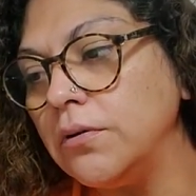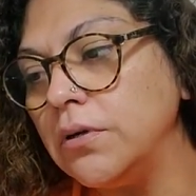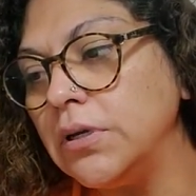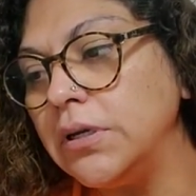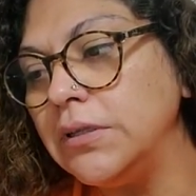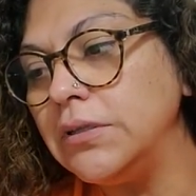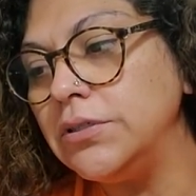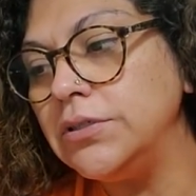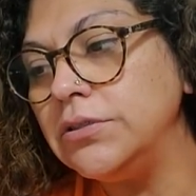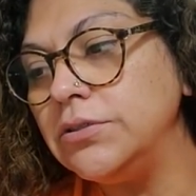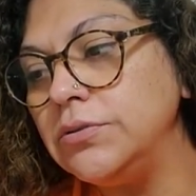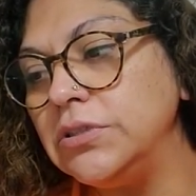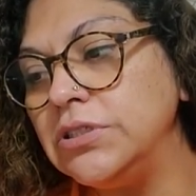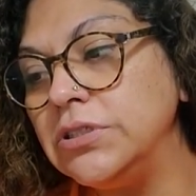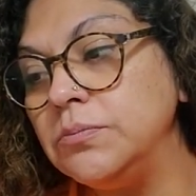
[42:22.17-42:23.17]
and they
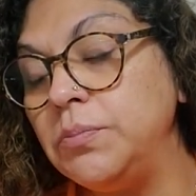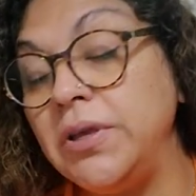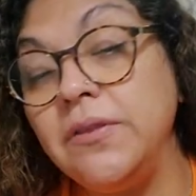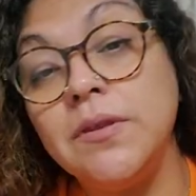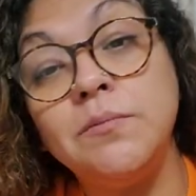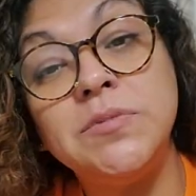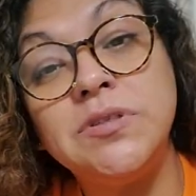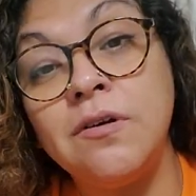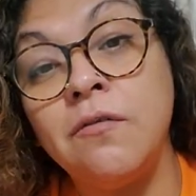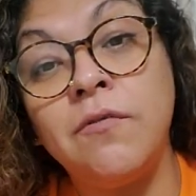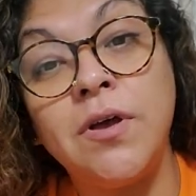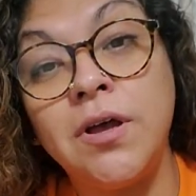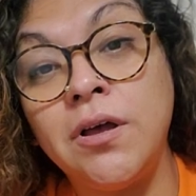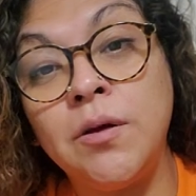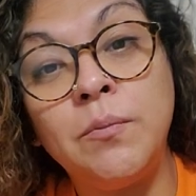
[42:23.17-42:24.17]
just beat themselves
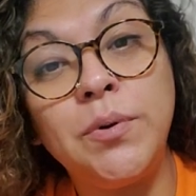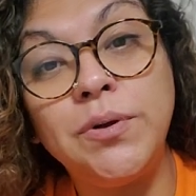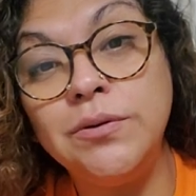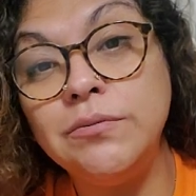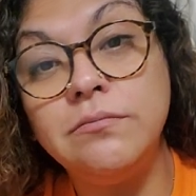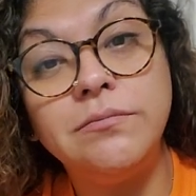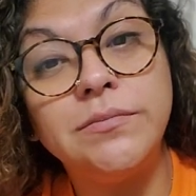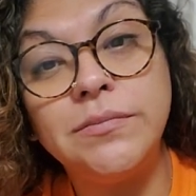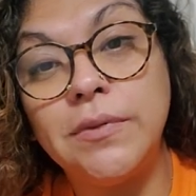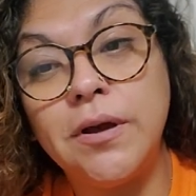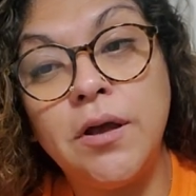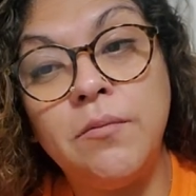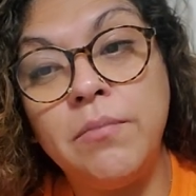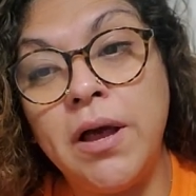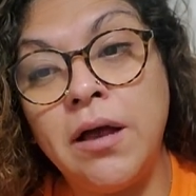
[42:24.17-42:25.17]
up
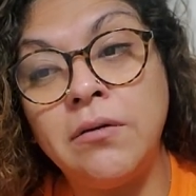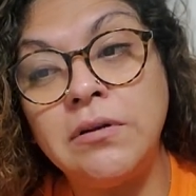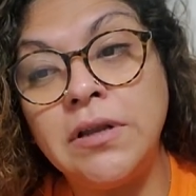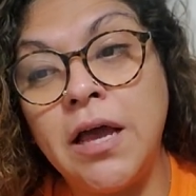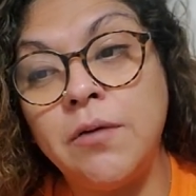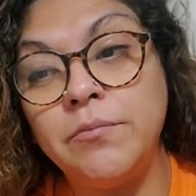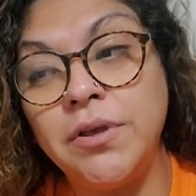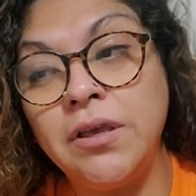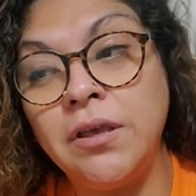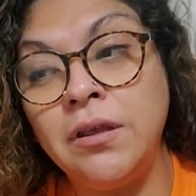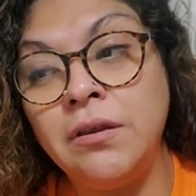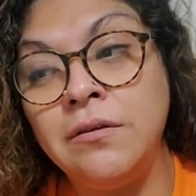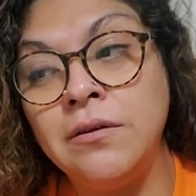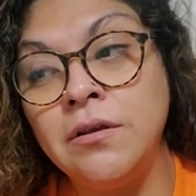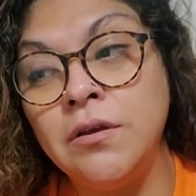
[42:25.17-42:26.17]
about not
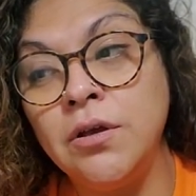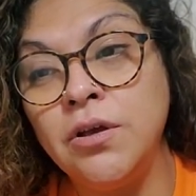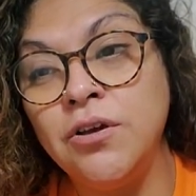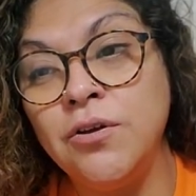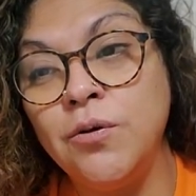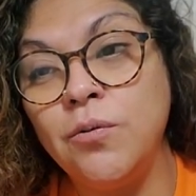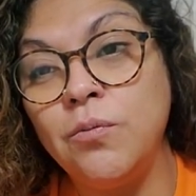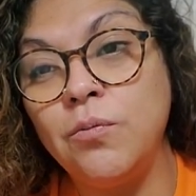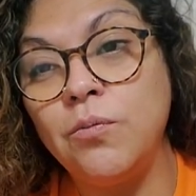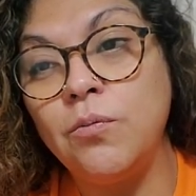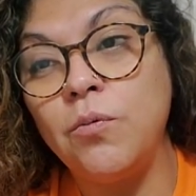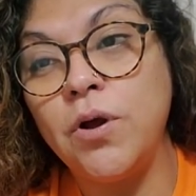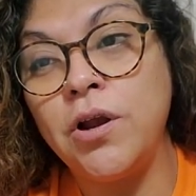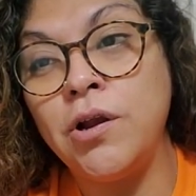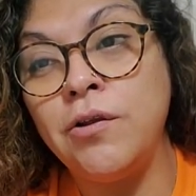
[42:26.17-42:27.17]
being
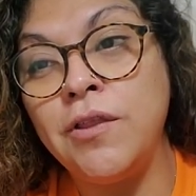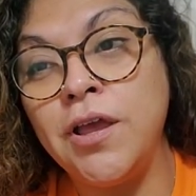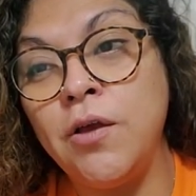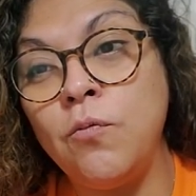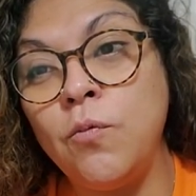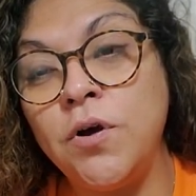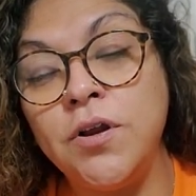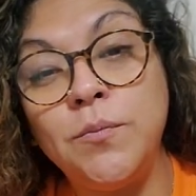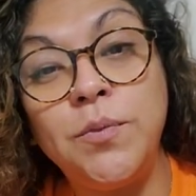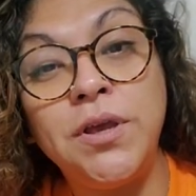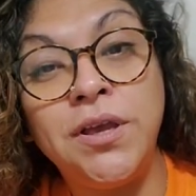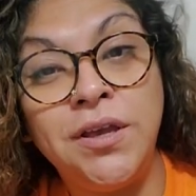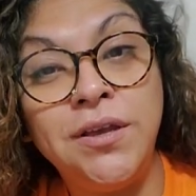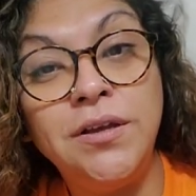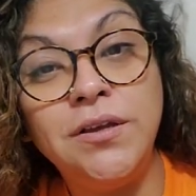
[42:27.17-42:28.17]
where they want to
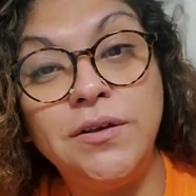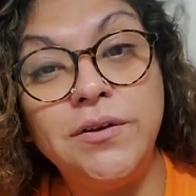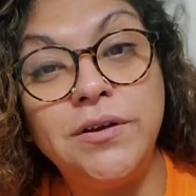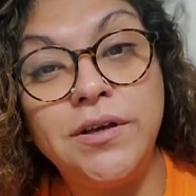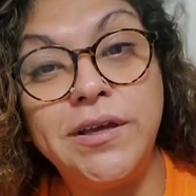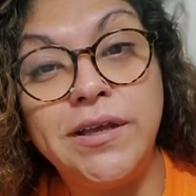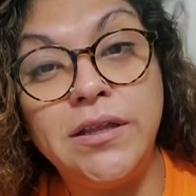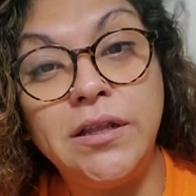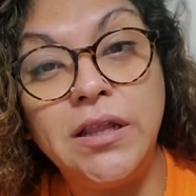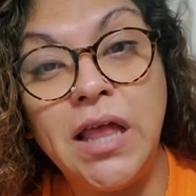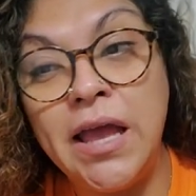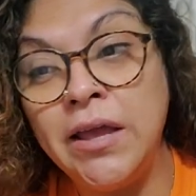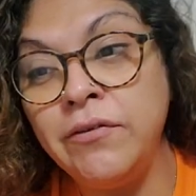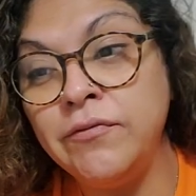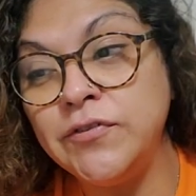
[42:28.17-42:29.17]
be in
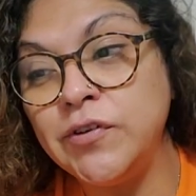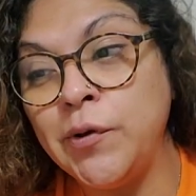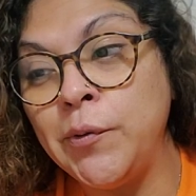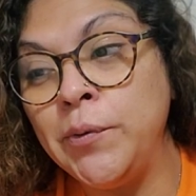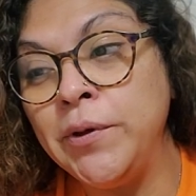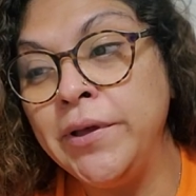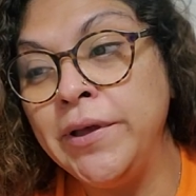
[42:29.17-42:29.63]
life. So,